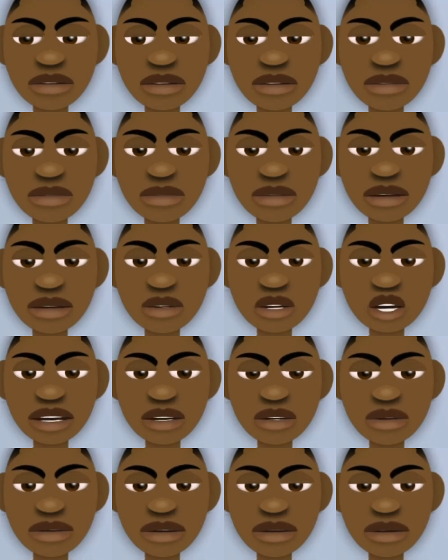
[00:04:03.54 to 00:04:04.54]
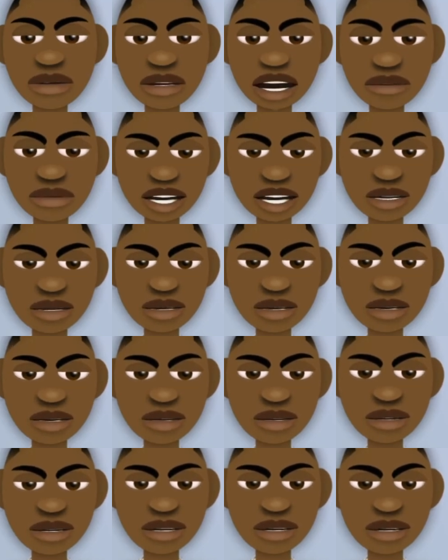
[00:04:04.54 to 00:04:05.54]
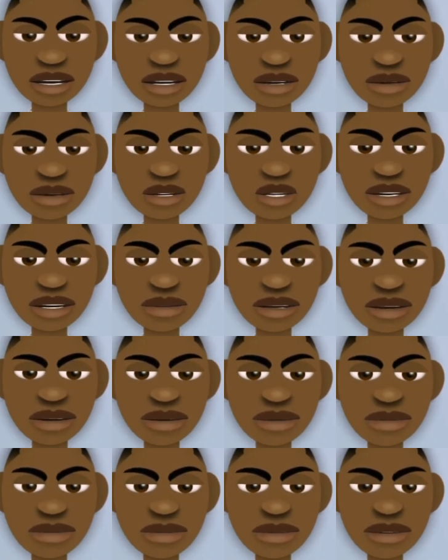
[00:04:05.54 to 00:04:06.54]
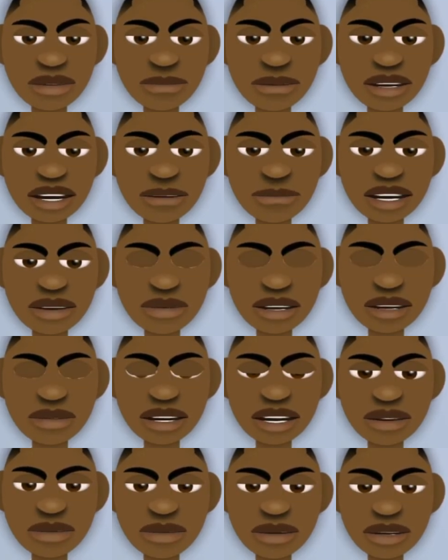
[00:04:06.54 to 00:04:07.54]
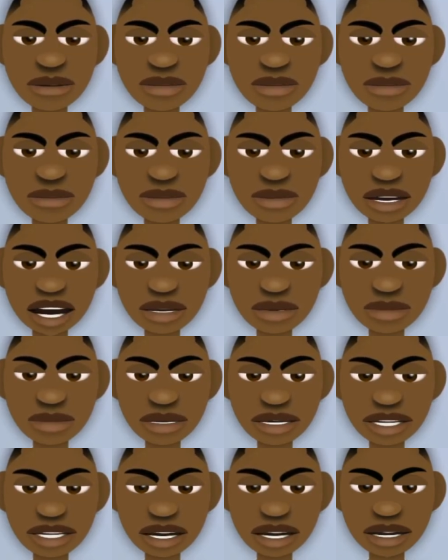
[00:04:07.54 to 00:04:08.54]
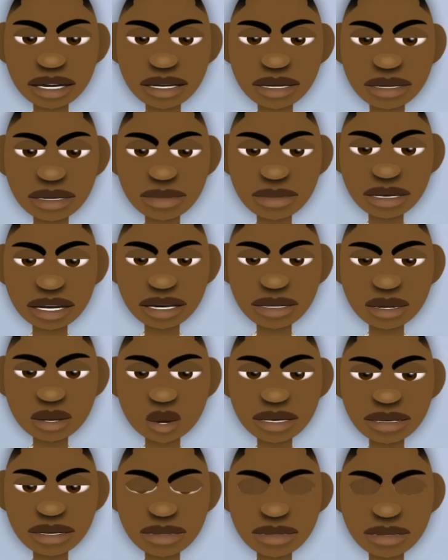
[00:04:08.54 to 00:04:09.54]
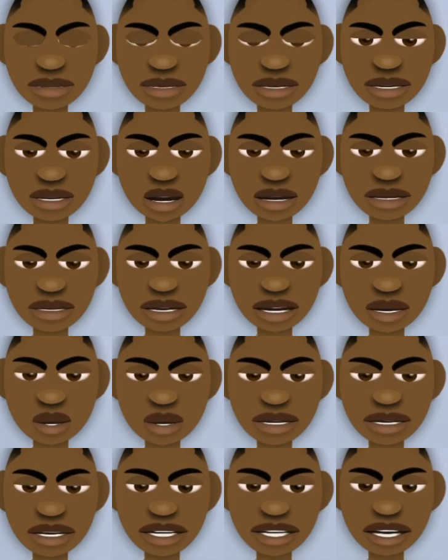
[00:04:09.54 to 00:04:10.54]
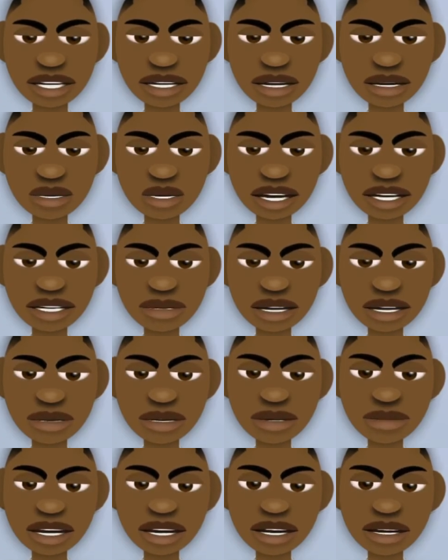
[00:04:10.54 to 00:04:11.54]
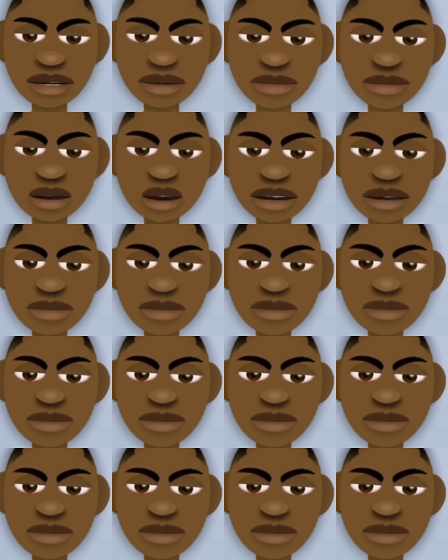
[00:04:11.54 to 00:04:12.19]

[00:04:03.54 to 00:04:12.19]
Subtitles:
I might hit it blunt every now and then, but other than that, I'm not sitting around getting high like I was. It's a waste of time and money.